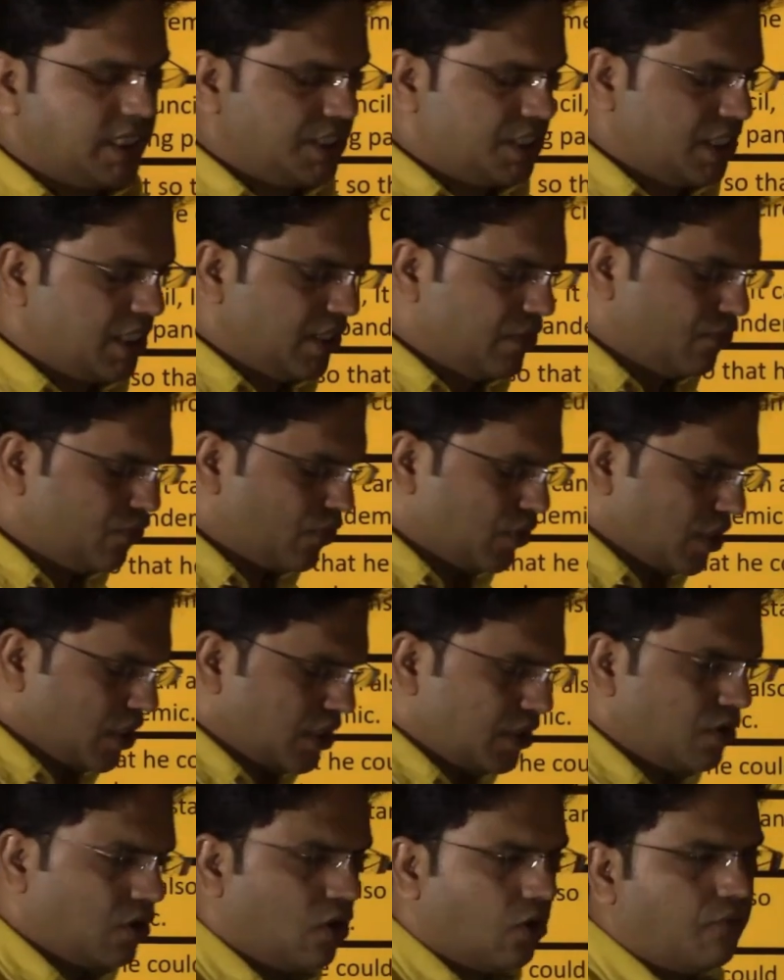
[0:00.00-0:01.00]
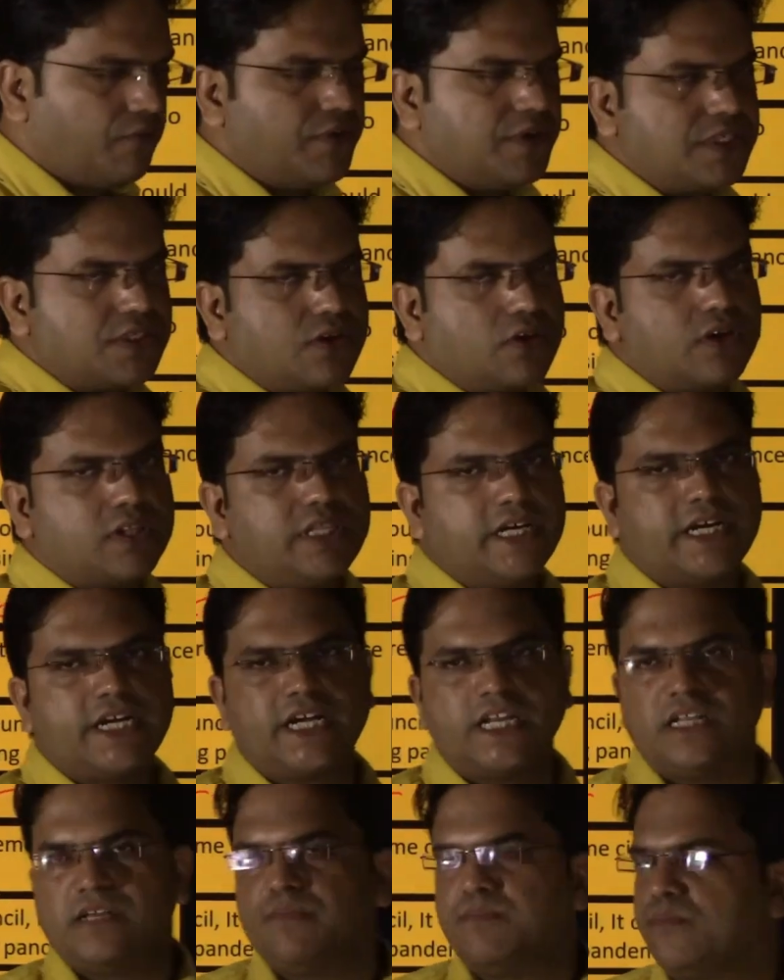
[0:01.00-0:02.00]
continue the office or they
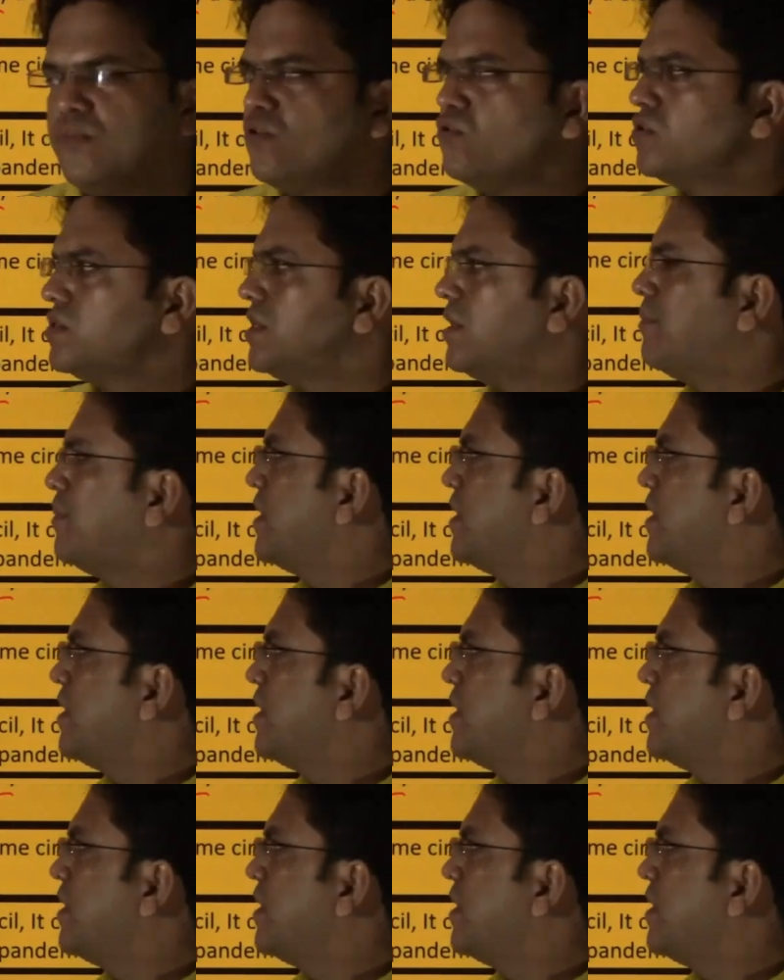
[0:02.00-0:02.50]
can impose the